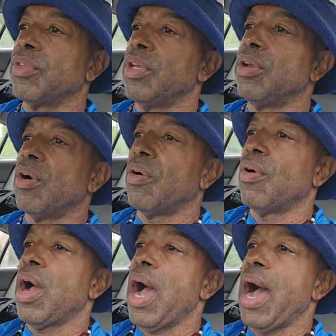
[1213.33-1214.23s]
you know,
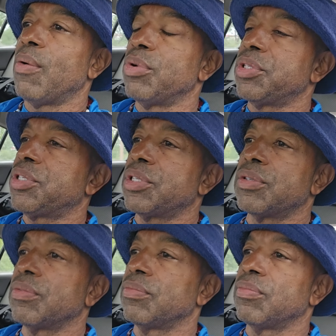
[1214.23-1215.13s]
I
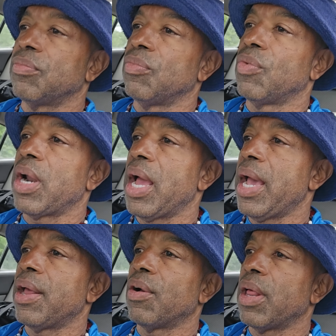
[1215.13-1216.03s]
was when I
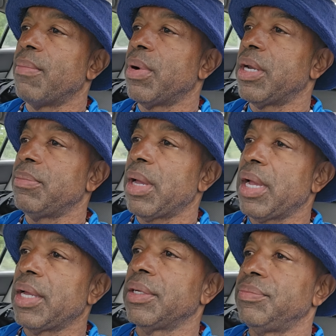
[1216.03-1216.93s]
had all that money,
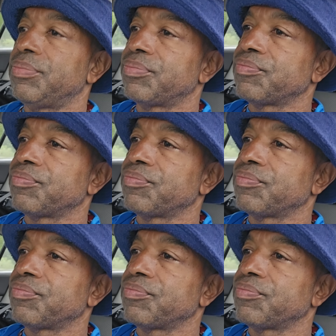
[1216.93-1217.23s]
man,